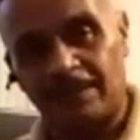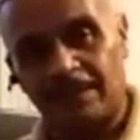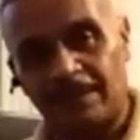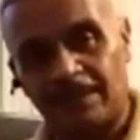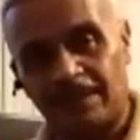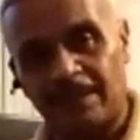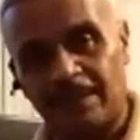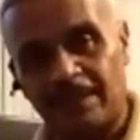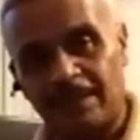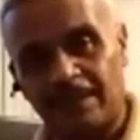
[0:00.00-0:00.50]

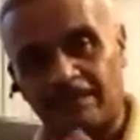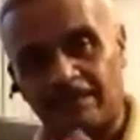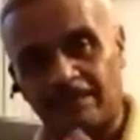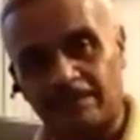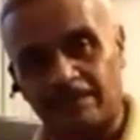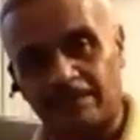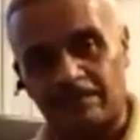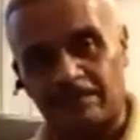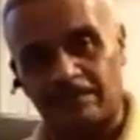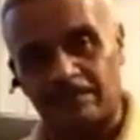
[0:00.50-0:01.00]
heel
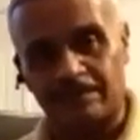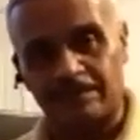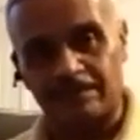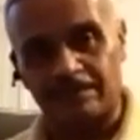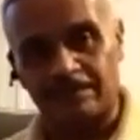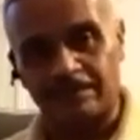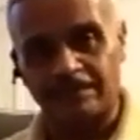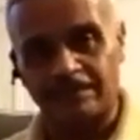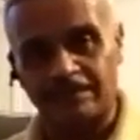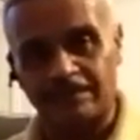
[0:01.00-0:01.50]
toe,
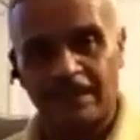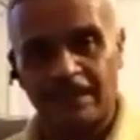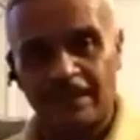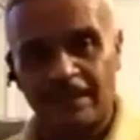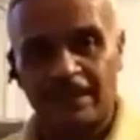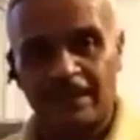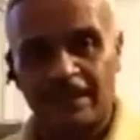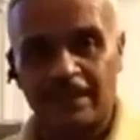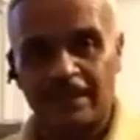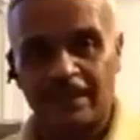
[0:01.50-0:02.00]

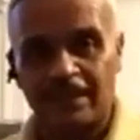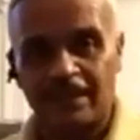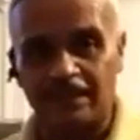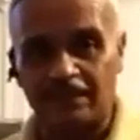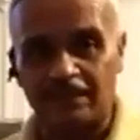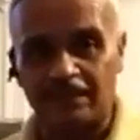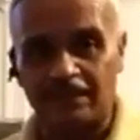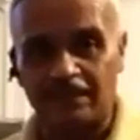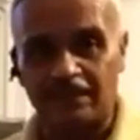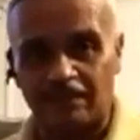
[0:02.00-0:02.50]
heel
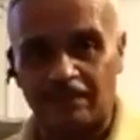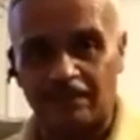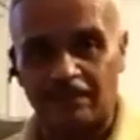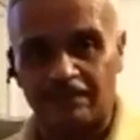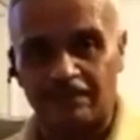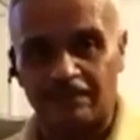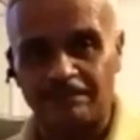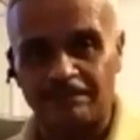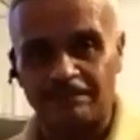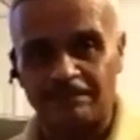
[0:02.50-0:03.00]
toe,
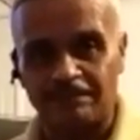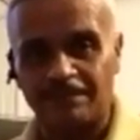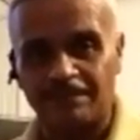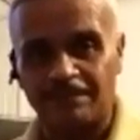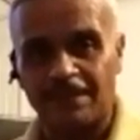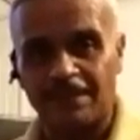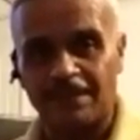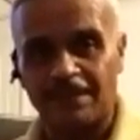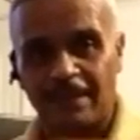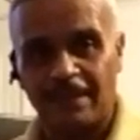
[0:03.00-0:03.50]

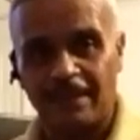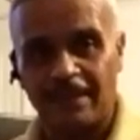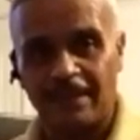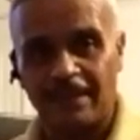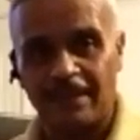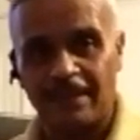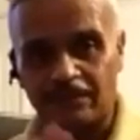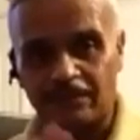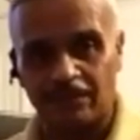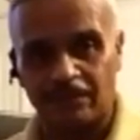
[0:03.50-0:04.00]

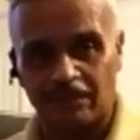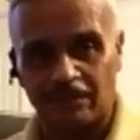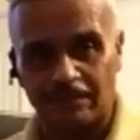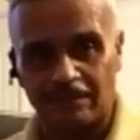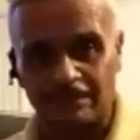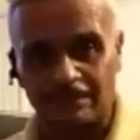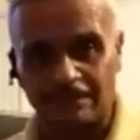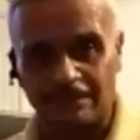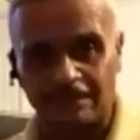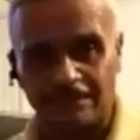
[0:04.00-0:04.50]
heel toe.
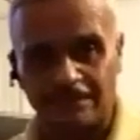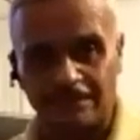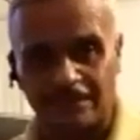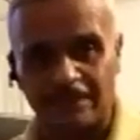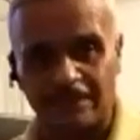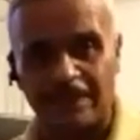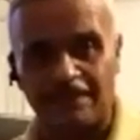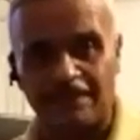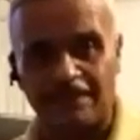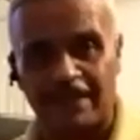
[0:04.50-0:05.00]
So
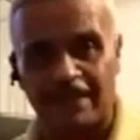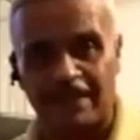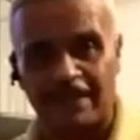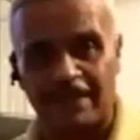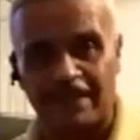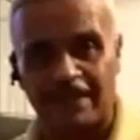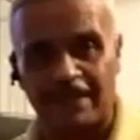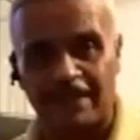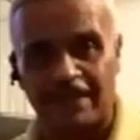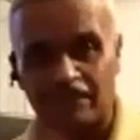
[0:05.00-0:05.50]
it's everybody
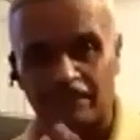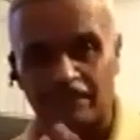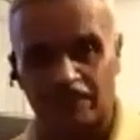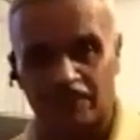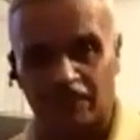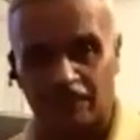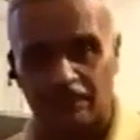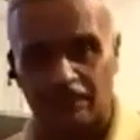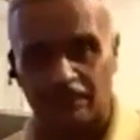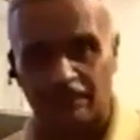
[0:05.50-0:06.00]
heel
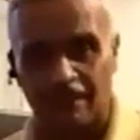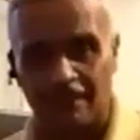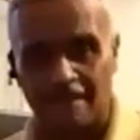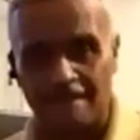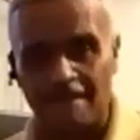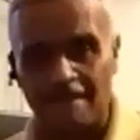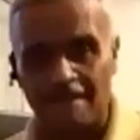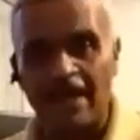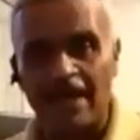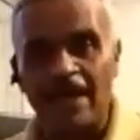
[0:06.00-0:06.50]
toe.
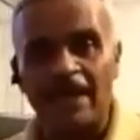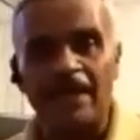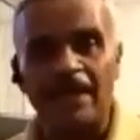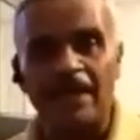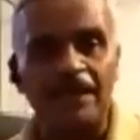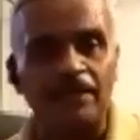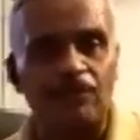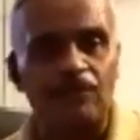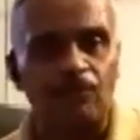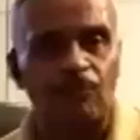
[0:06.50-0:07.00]

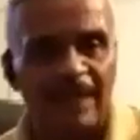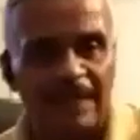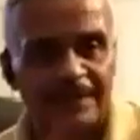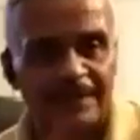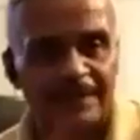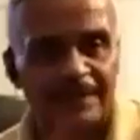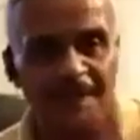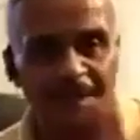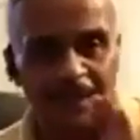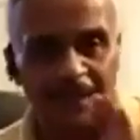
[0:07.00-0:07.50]
Heel, when I
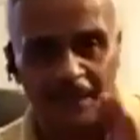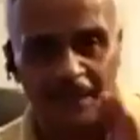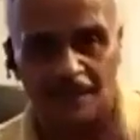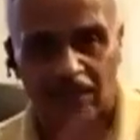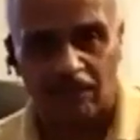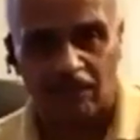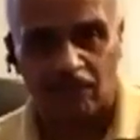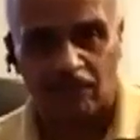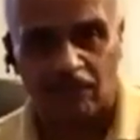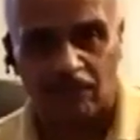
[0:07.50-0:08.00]
say
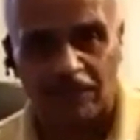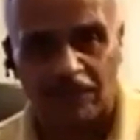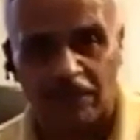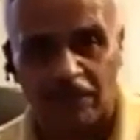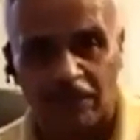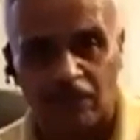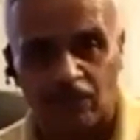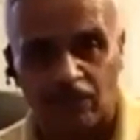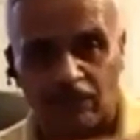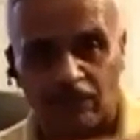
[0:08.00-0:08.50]
heel, what you're
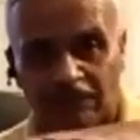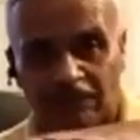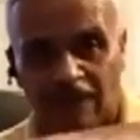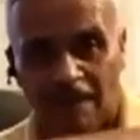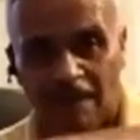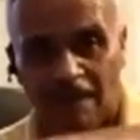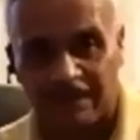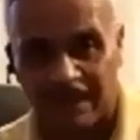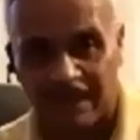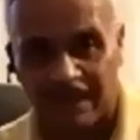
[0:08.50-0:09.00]
gonna do is
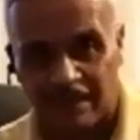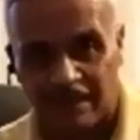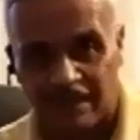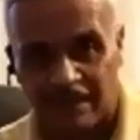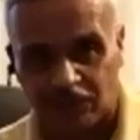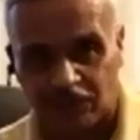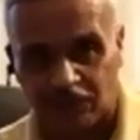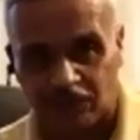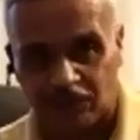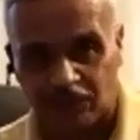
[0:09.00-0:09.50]
drop it down
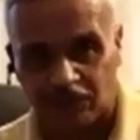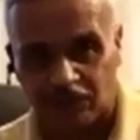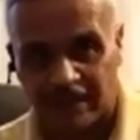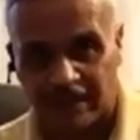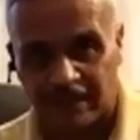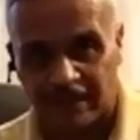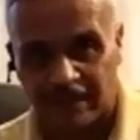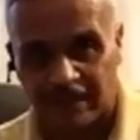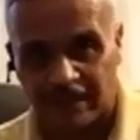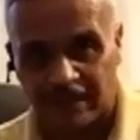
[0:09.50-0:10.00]
straight.
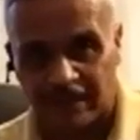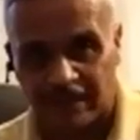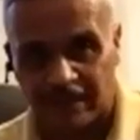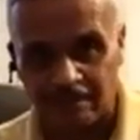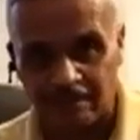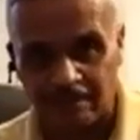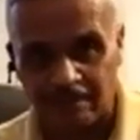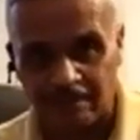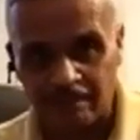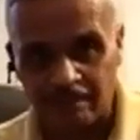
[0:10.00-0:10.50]

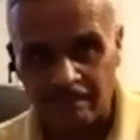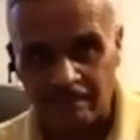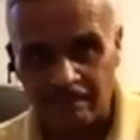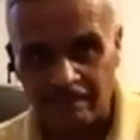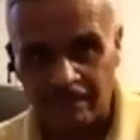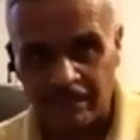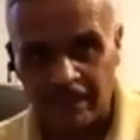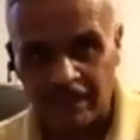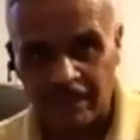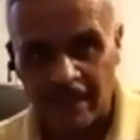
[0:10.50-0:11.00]

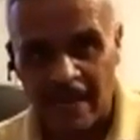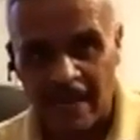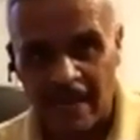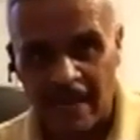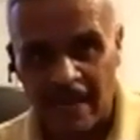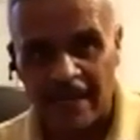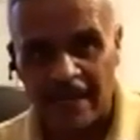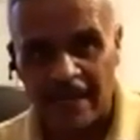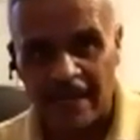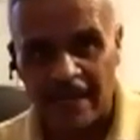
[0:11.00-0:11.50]
And
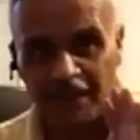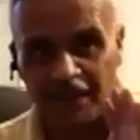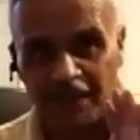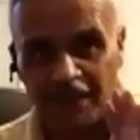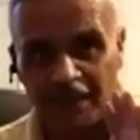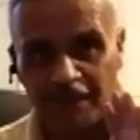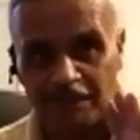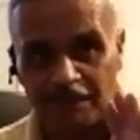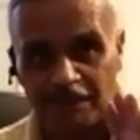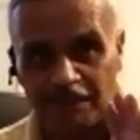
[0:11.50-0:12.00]
then pick up
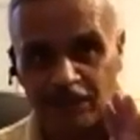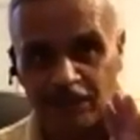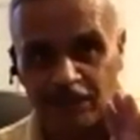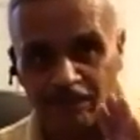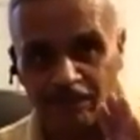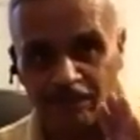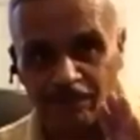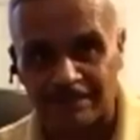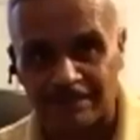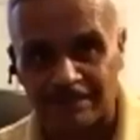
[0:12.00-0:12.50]
your toes.
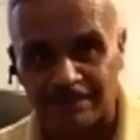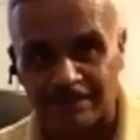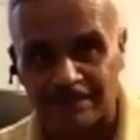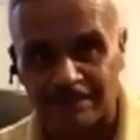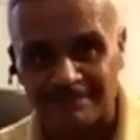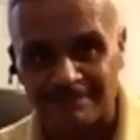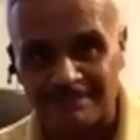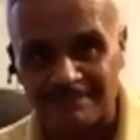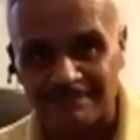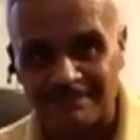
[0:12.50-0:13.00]

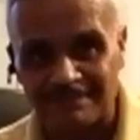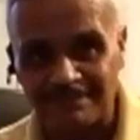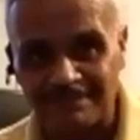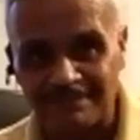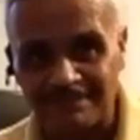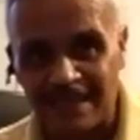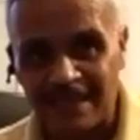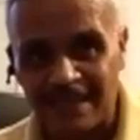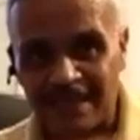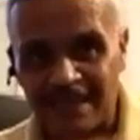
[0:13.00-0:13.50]

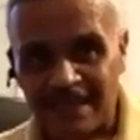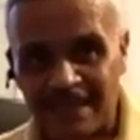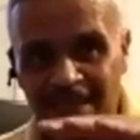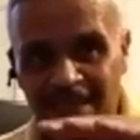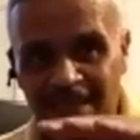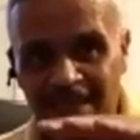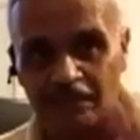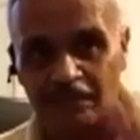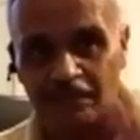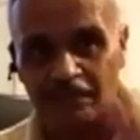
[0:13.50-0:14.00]

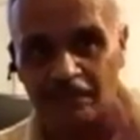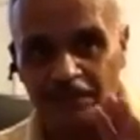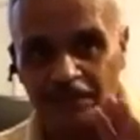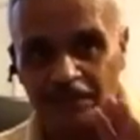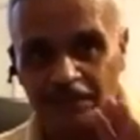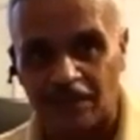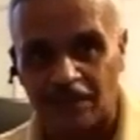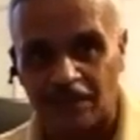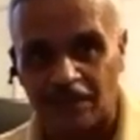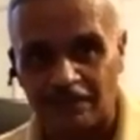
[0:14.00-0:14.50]
Heel
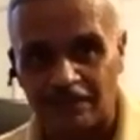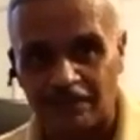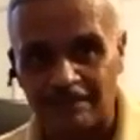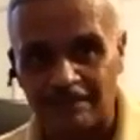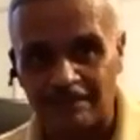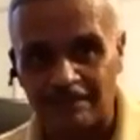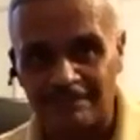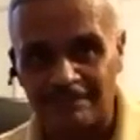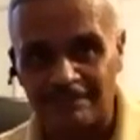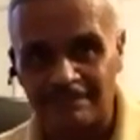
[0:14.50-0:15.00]
toe.
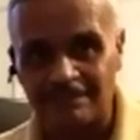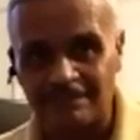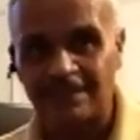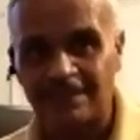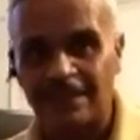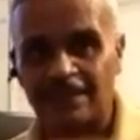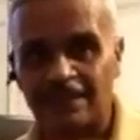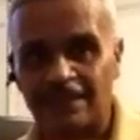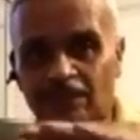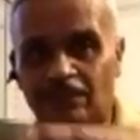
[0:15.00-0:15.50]

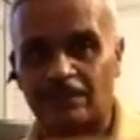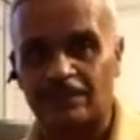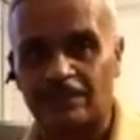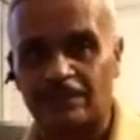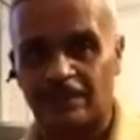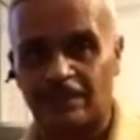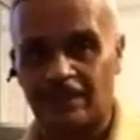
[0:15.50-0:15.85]
So it's